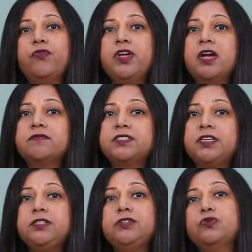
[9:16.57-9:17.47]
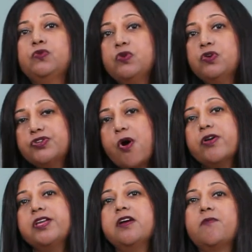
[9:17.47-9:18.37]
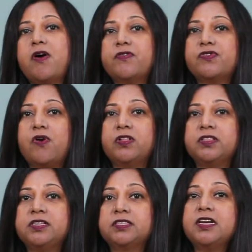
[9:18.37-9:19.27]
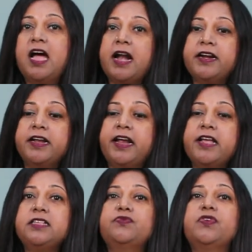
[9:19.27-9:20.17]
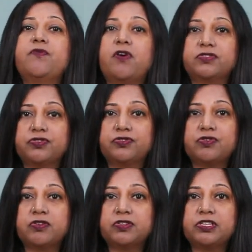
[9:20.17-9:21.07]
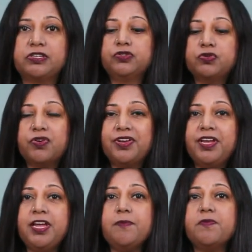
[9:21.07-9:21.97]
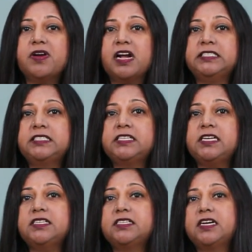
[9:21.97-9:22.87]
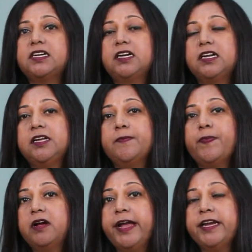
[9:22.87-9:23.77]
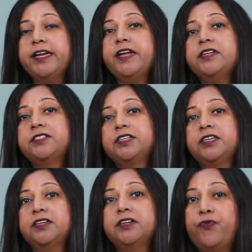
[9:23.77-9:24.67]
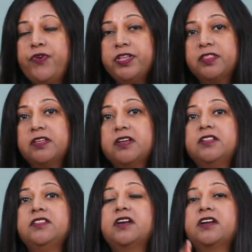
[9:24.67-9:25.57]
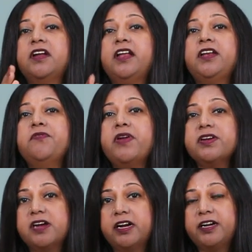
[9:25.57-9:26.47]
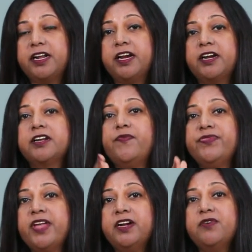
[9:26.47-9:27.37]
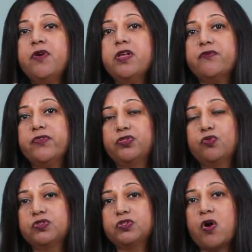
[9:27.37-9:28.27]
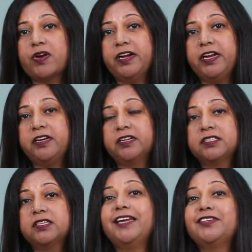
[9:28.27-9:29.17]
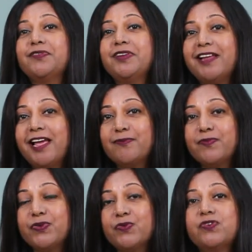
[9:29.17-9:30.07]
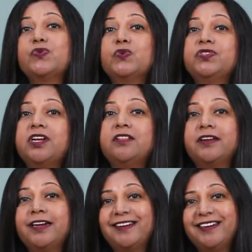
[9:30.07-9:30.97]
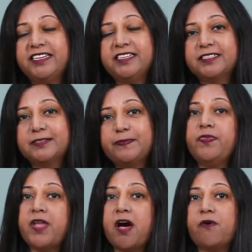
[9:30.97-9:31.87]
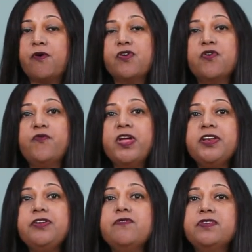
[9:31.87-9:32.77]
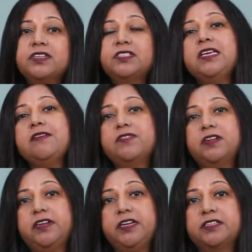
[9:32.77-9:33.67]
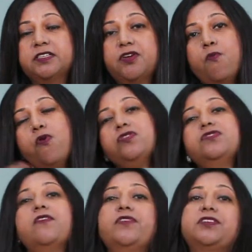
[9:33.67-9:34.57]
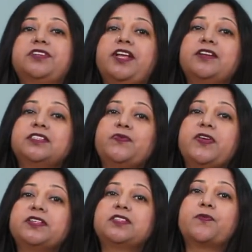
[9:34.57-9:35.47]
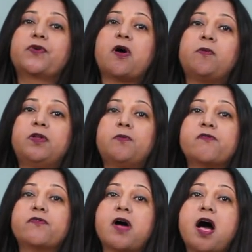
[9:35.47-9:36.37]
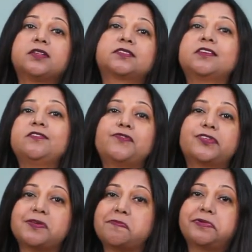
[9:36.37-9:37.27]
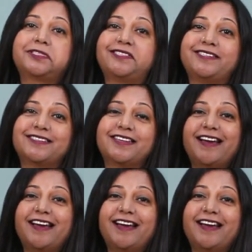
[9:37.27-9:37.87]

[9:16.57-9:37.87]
We have seen you talking about all this, and hence we want to talk to you. So keep consistently engaging with the relevant content, network with those thought leaders, it will help you to generate leads. Now, when you receive the leads, most of the trainers face the problem of asking for the business.